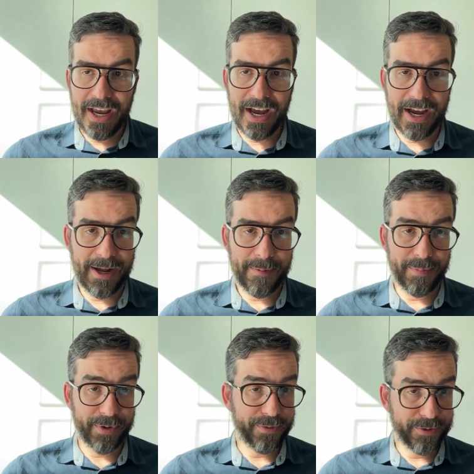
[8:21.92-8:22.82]
Um,
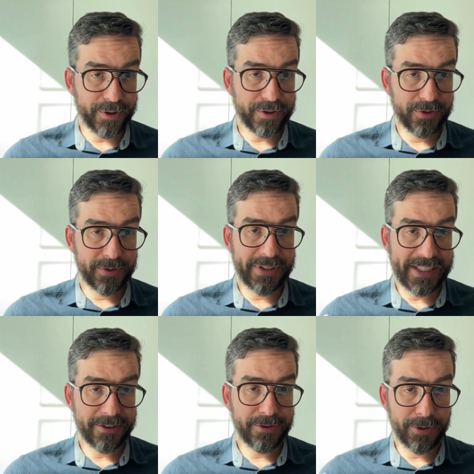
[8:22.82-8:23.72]
but of course, in
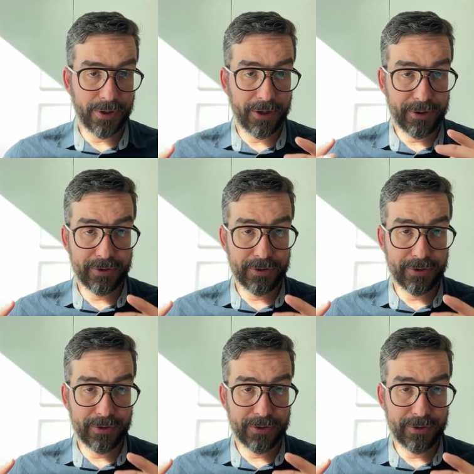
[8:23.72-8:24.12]
order to,